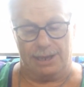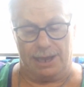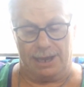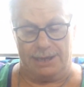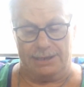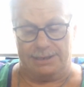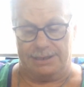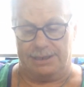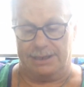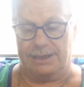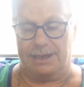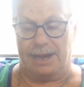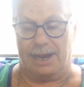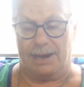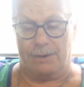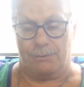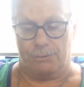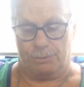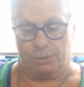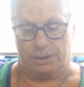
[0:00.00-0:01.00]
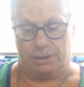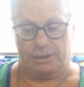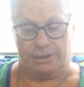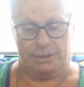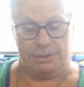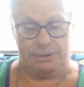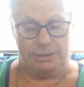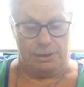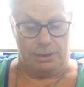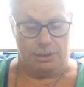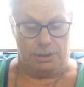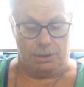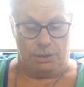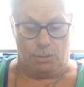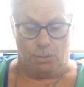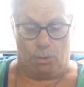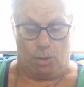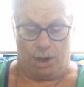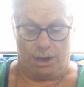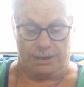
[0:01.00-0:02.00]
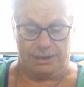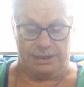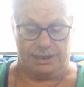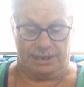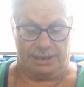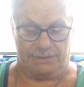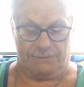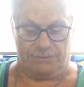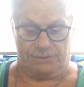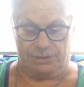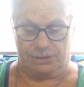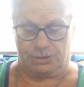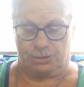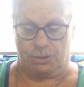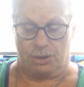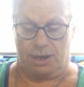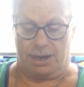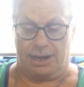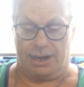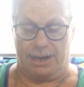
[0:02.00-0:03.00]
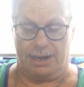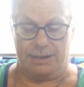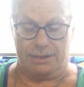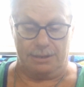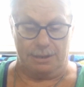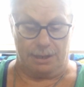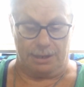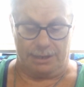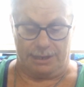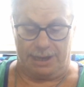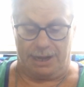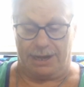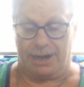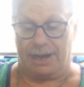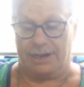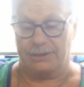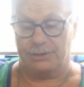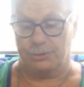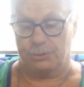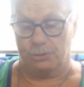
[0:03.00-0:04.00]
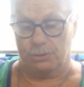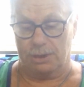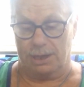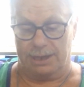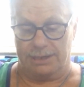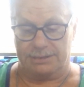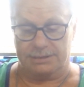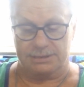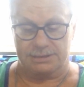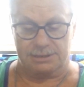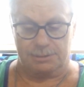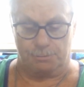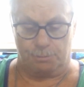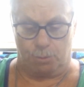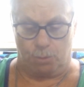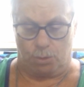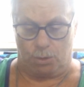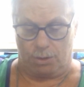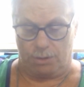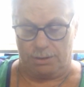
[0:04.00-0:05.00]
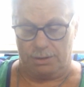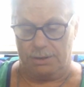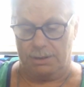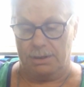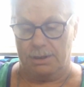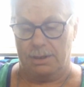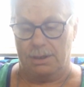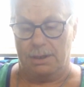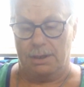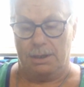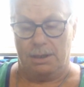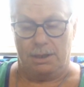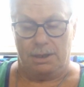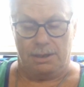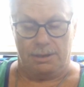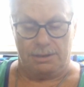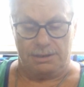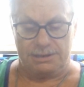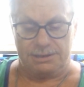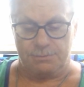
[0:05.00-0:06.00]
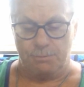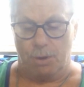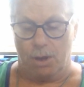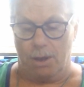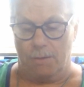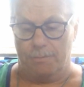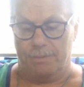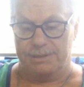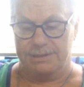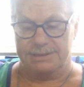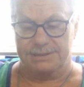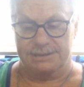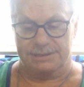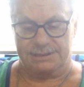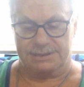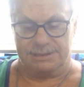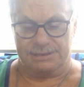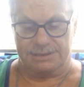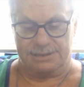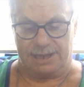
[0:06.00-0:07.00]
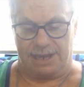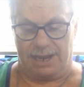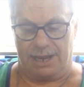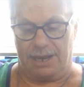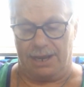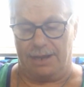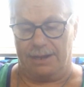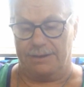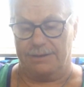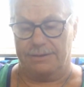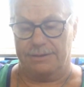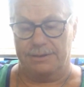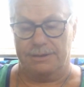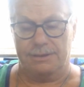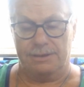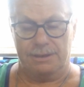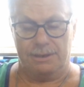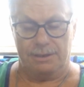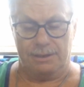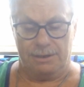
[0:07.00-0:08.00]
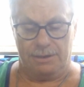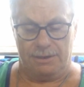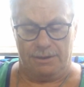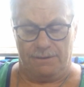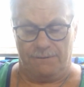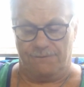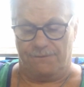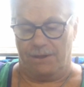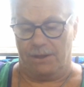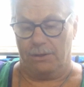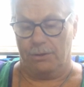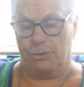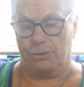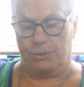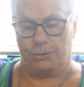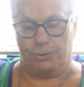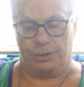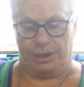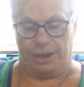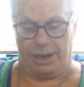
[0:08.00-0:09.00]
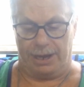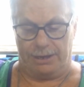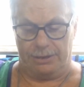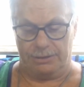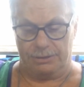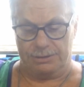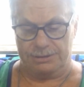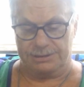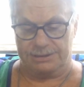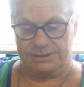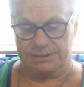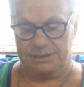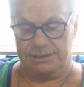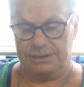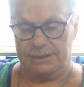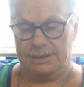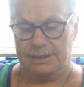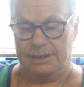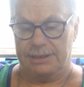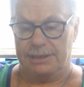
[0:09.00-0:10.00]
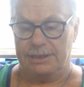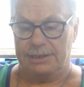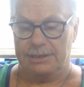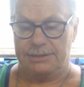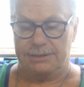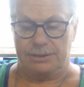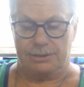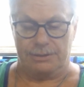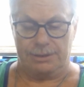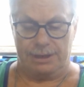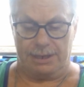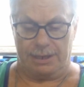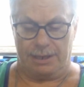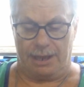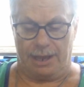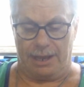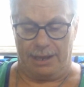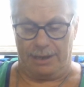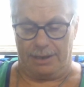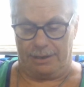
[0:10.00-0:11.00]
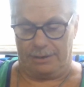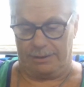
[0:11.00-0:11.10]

idea, and I really wanted to give it a try. And again, I do like to support small businesses and fellow creators. So yeah,